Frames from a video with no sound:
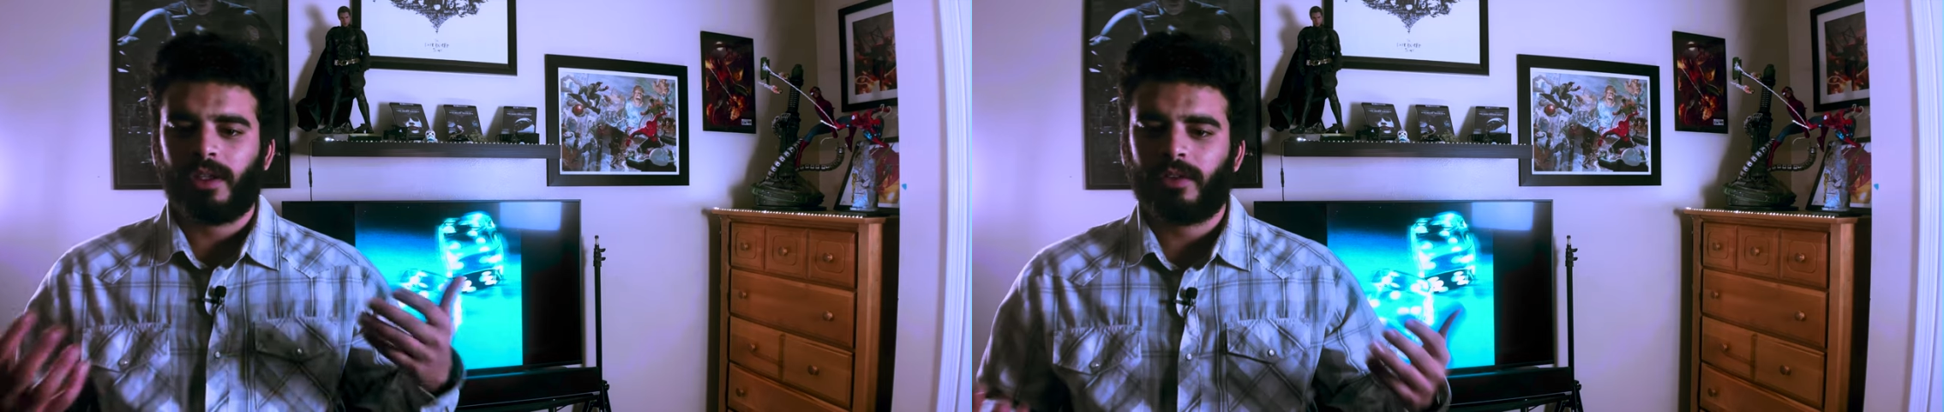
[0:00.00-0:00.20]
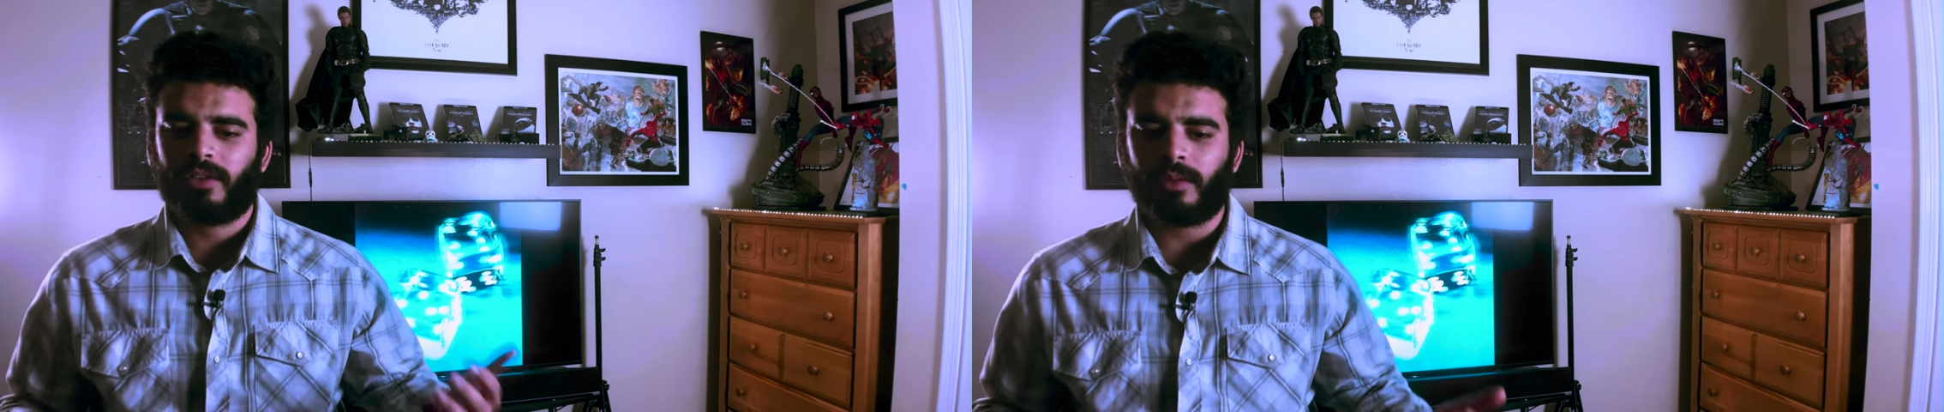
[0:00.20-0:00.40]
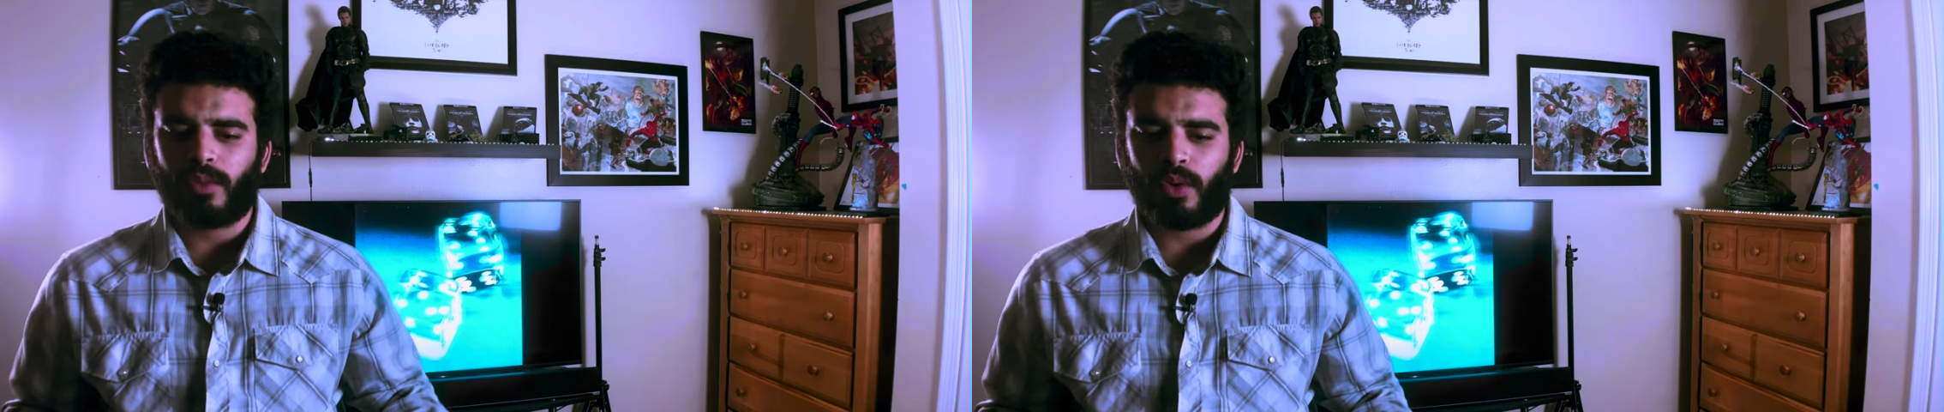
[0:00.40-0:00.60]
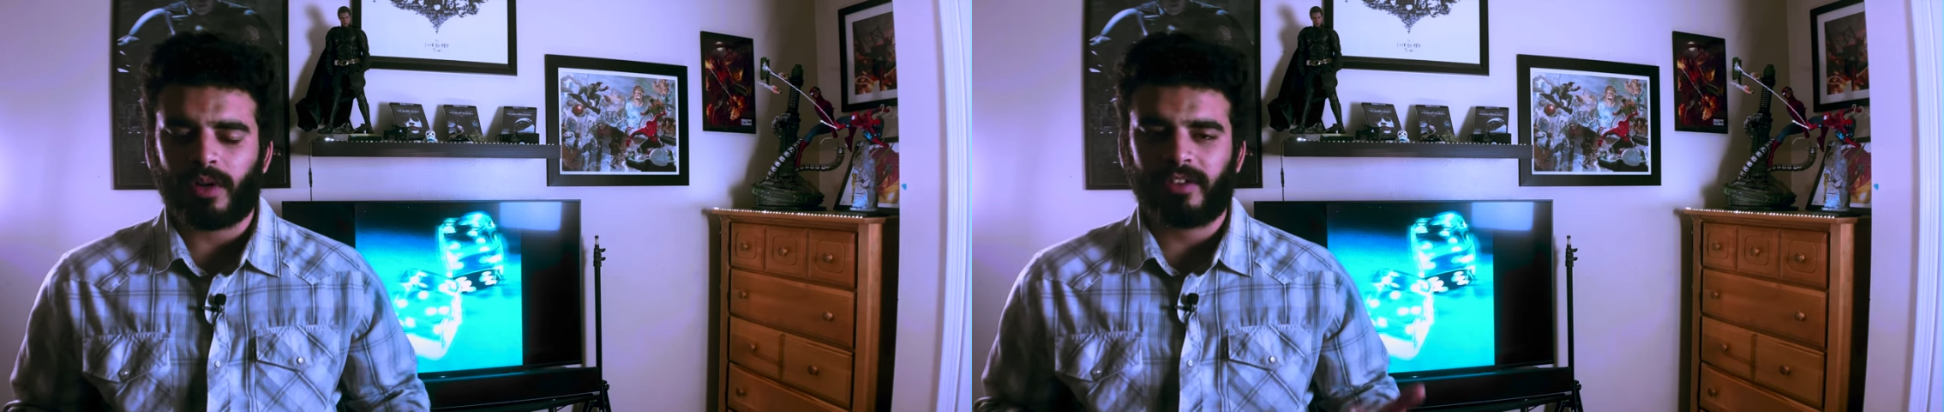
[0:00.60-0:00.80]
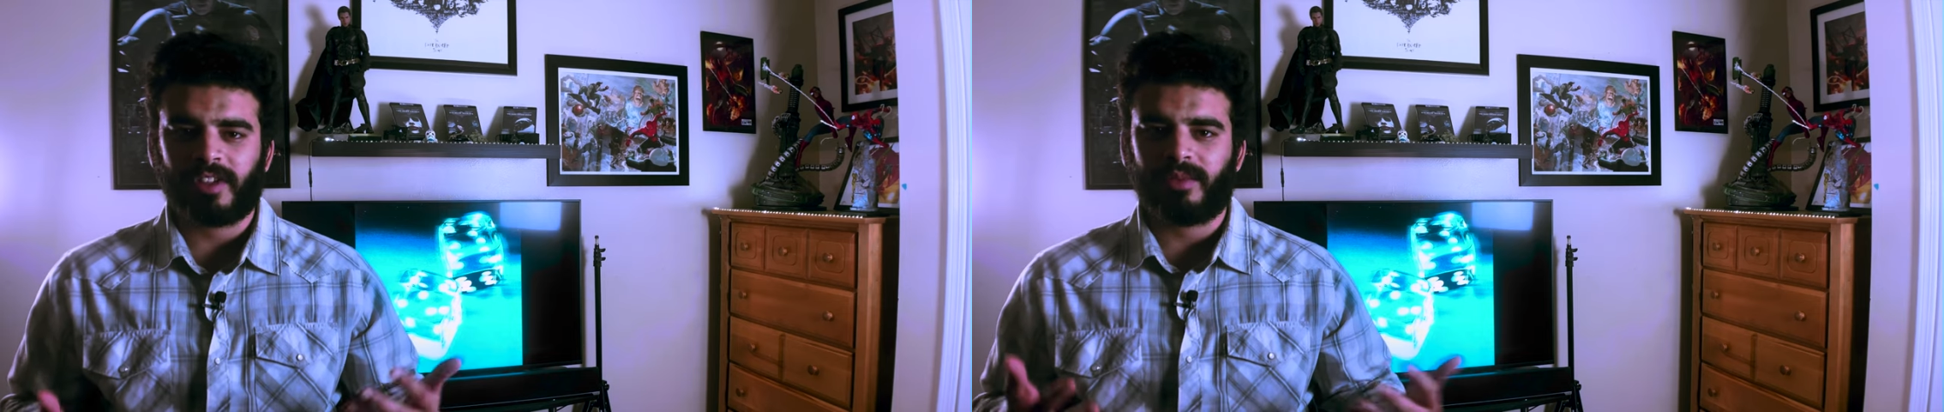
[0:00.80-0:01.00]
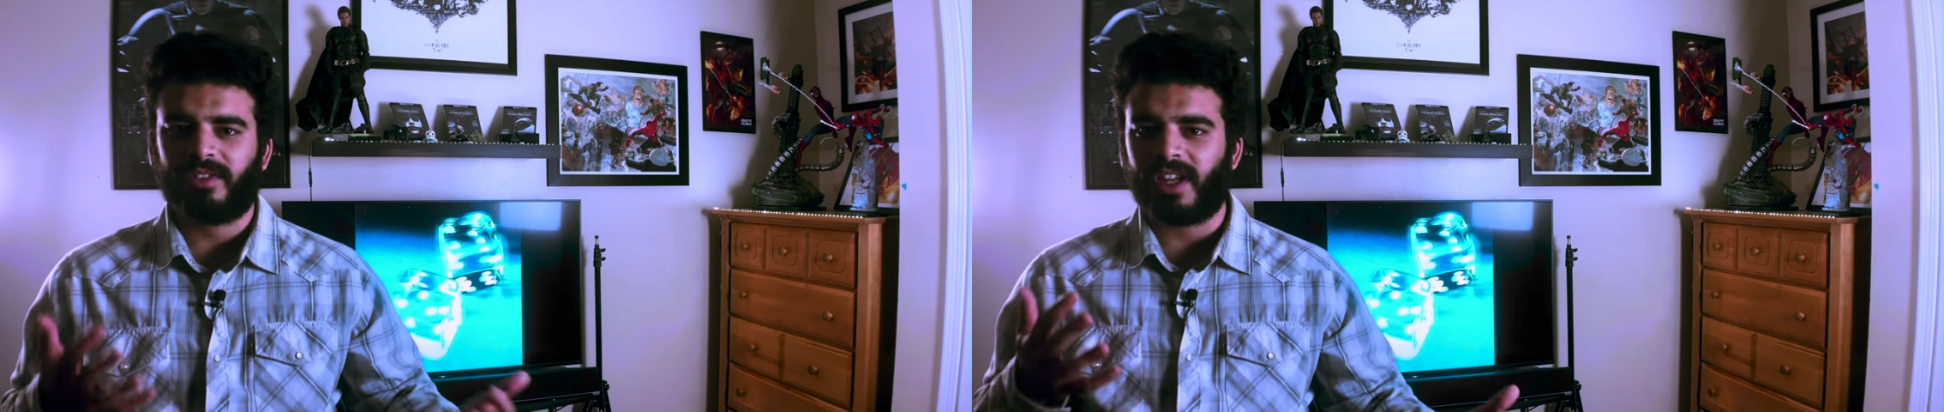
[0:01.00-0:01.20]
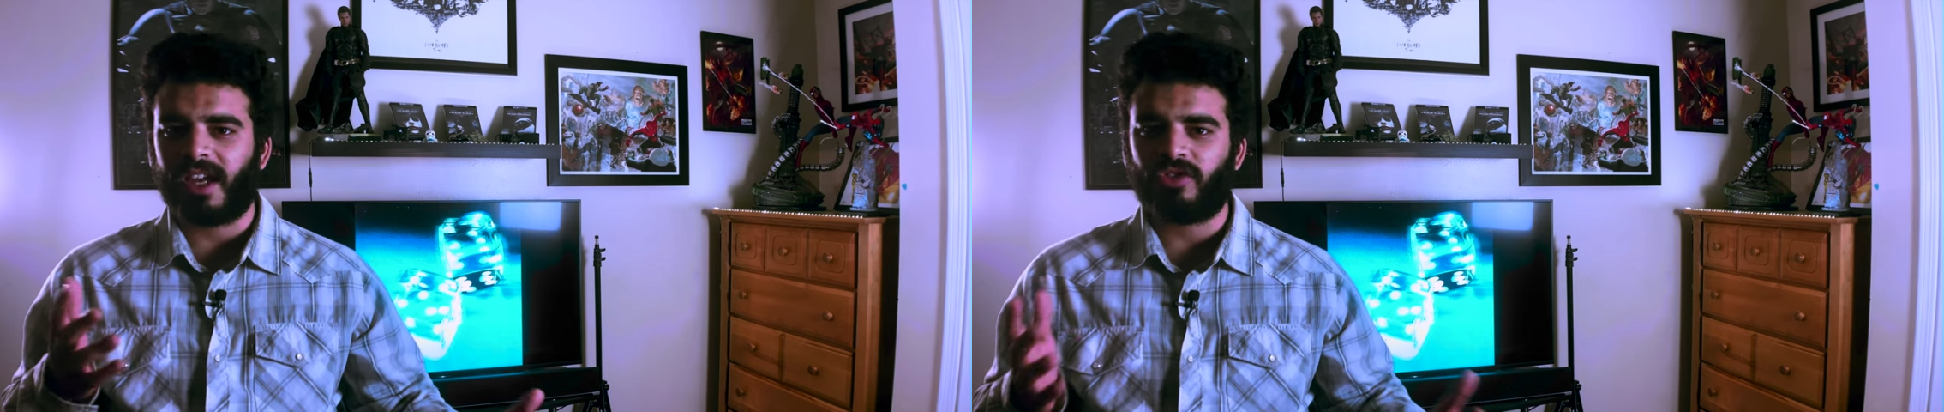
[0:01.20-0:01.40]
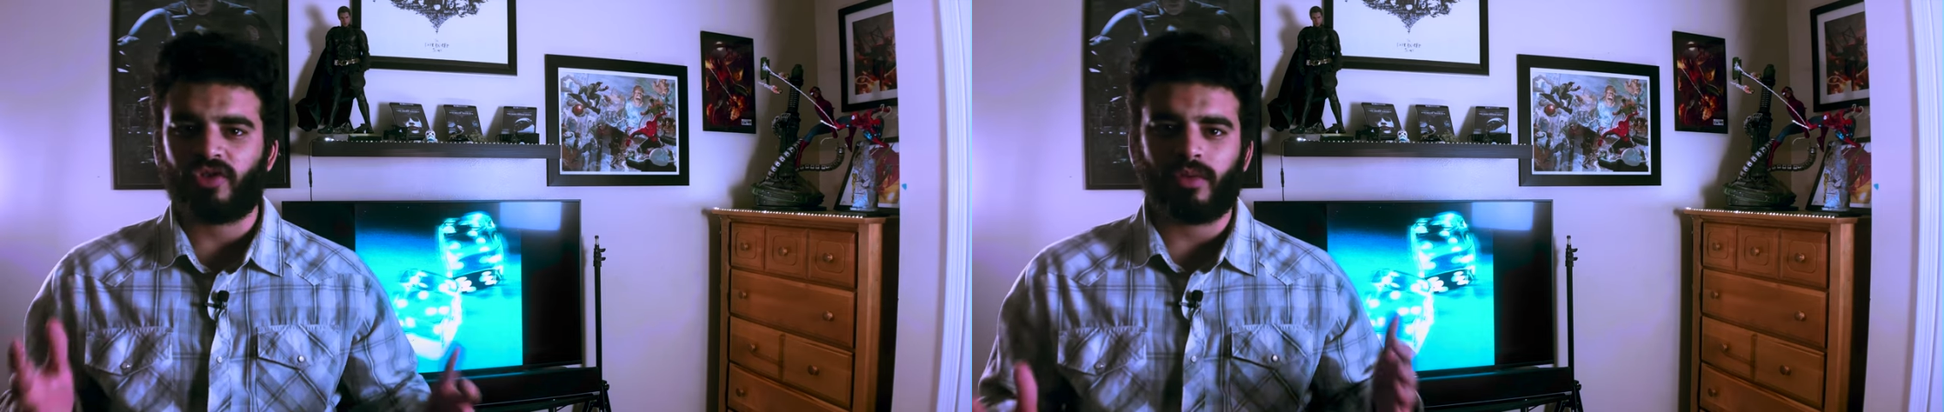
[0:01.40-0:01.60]
some more
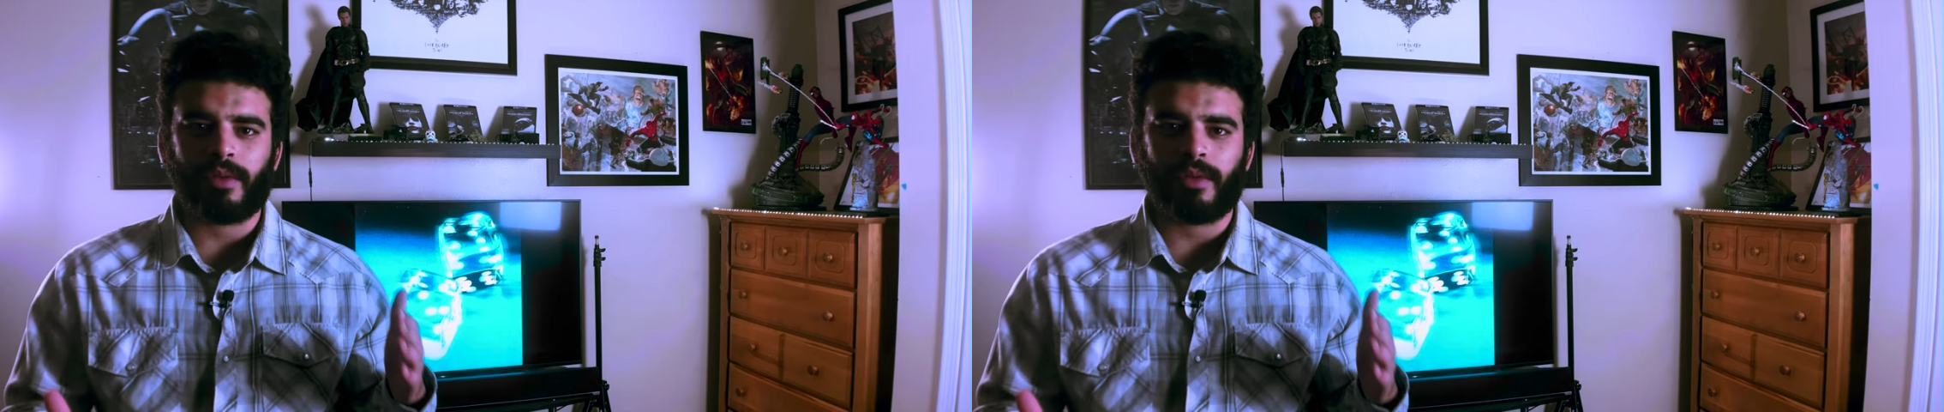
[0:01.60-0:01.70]
substantial